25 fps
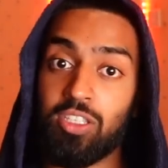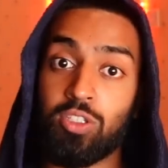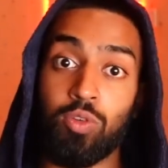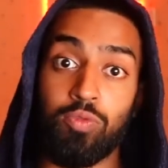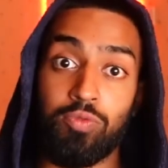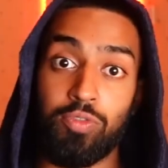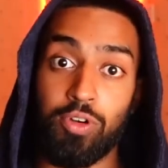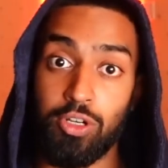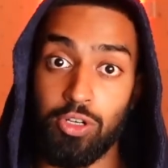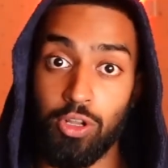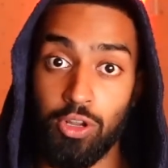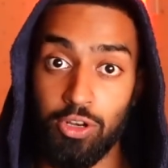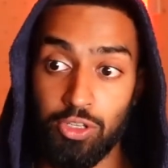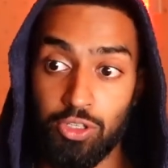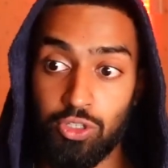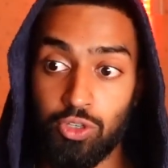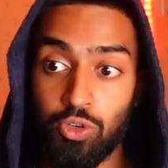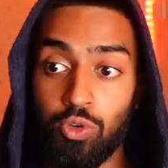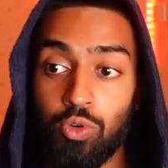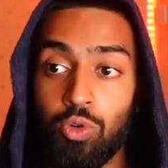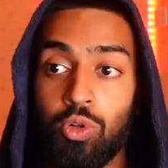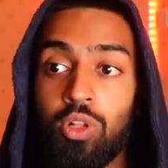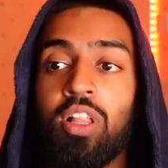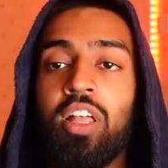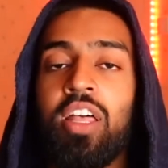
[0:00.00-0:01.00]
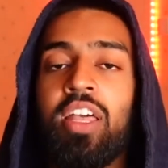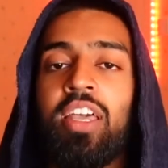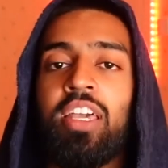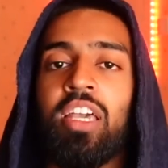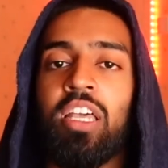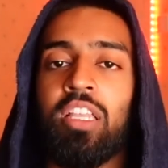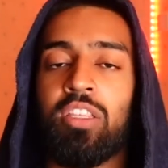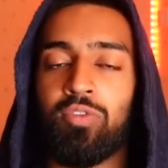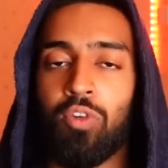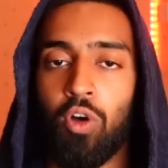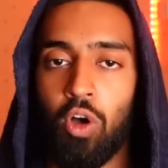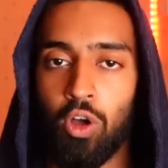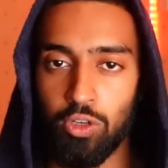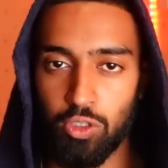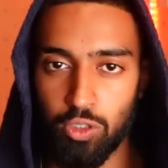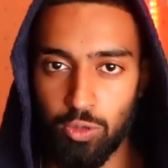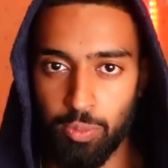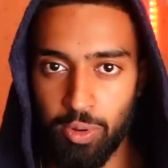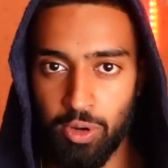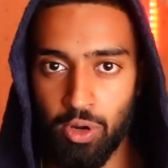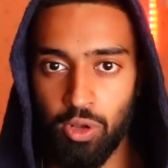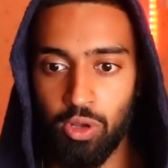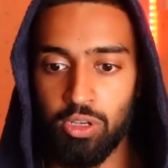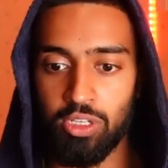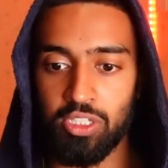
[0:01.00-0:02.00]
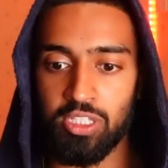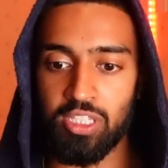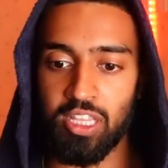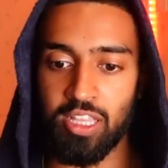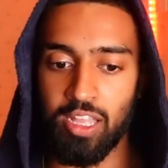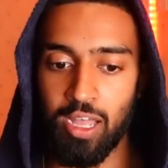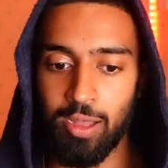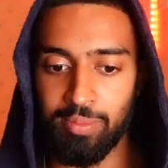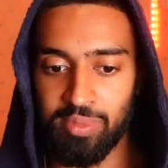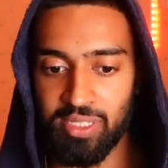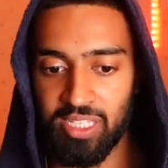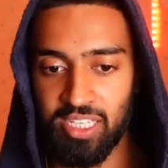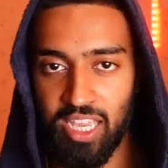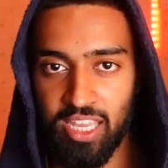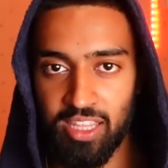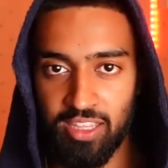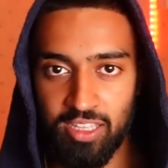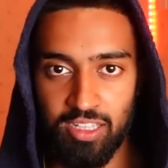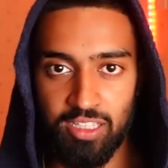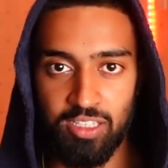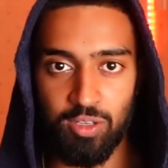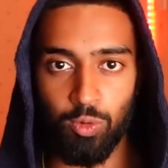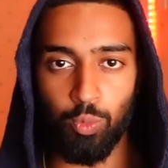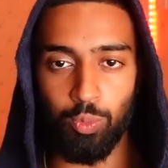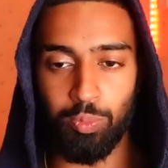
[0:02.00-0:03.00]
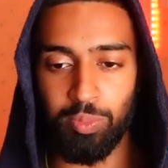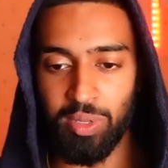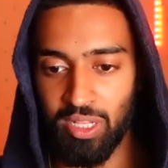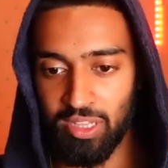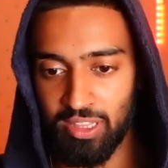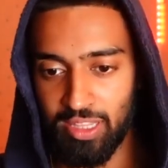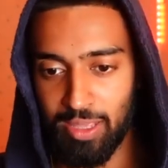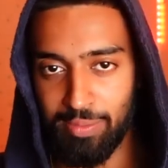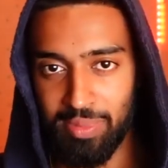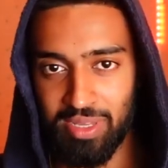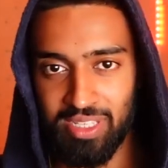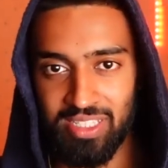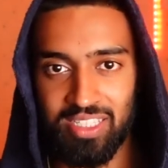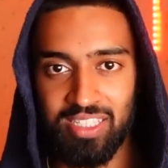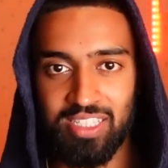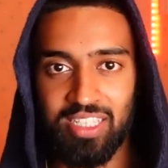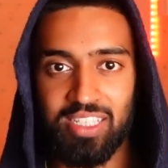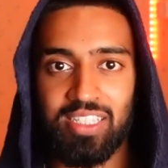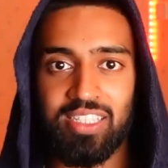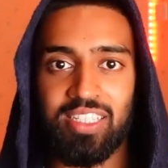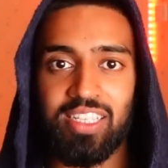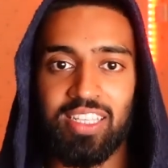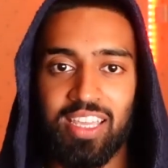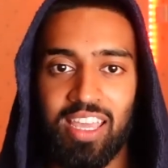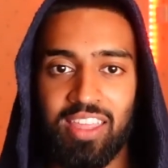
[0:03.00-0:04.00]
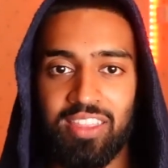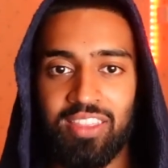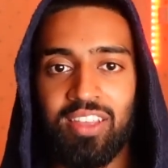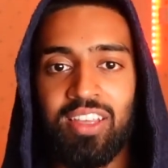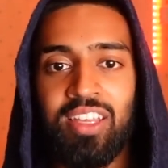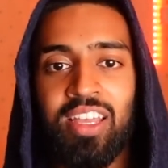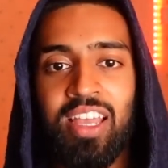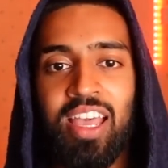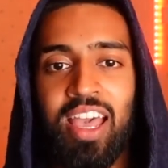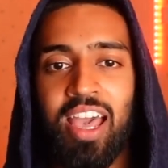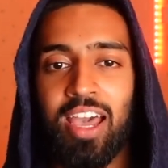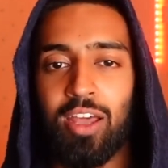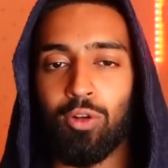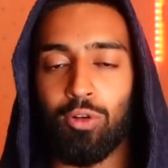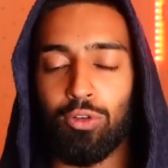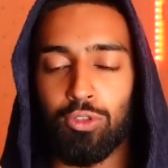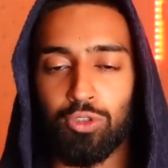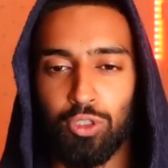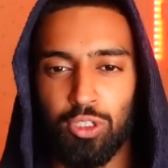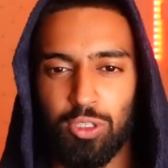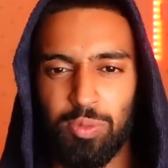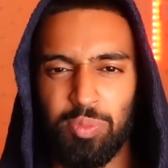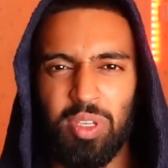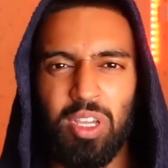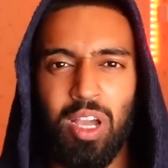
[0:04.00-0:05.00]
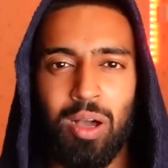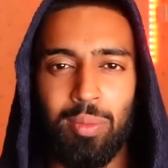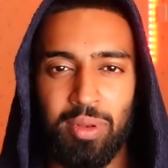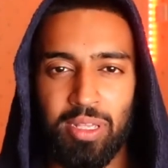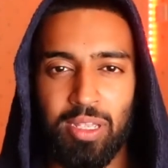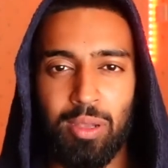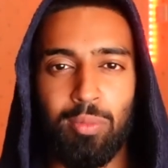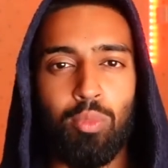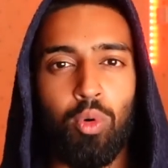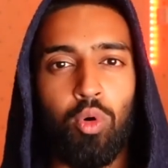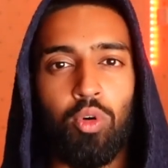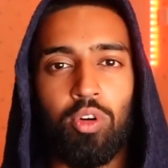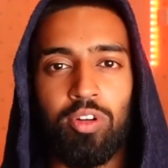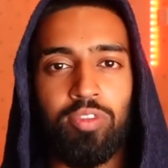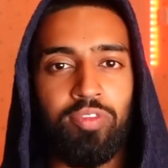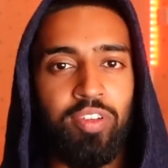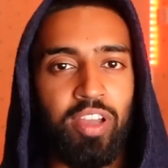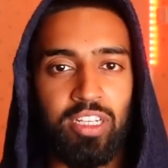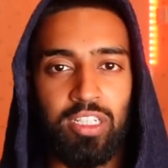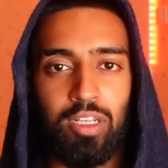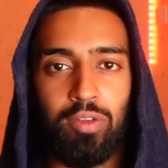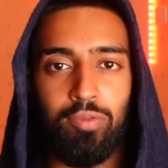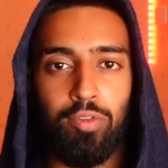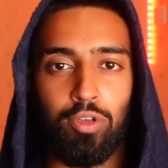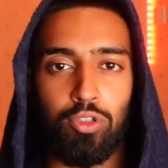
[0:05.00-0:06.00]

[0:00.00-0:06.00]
So for Adonis School, it's for entrepreneurs to come together, to build their businesses together, and also to become like a more effective